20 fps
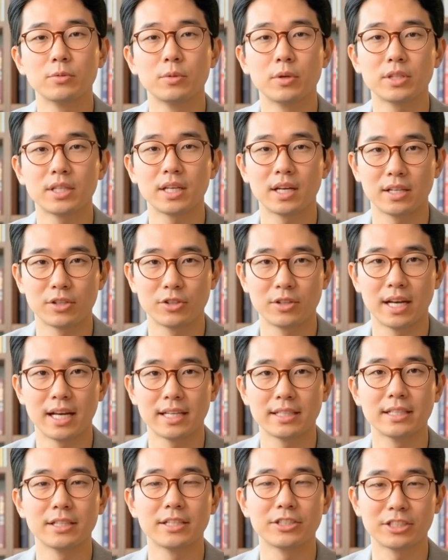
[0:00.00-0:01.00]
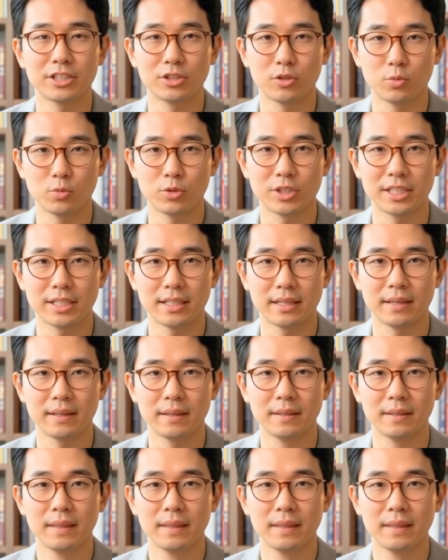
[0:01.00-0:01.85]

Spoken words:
per contract in a single week,